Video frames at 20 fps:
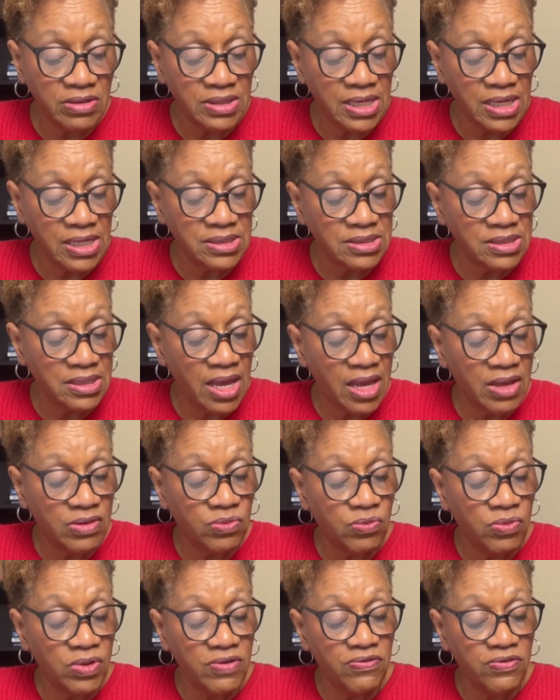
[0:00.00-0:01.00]
debts as
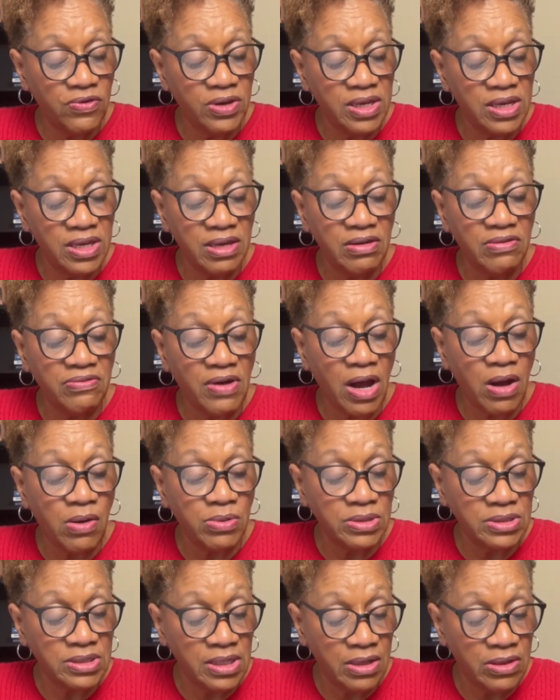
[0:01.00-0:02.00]
we forgive
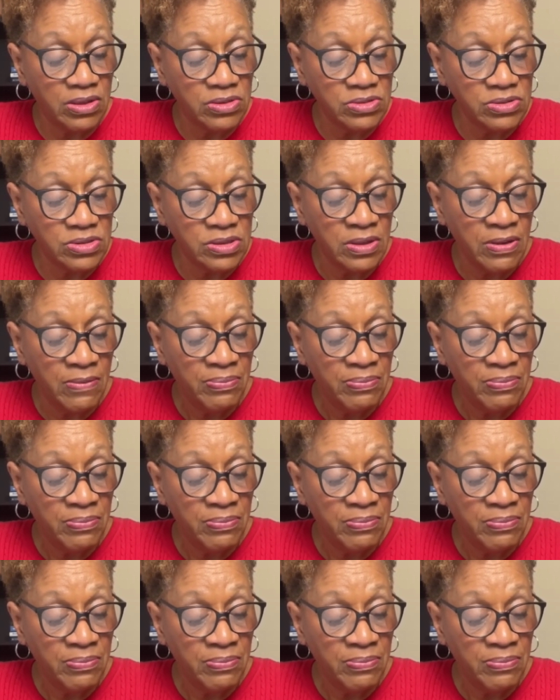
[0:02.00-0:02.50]
our debtors.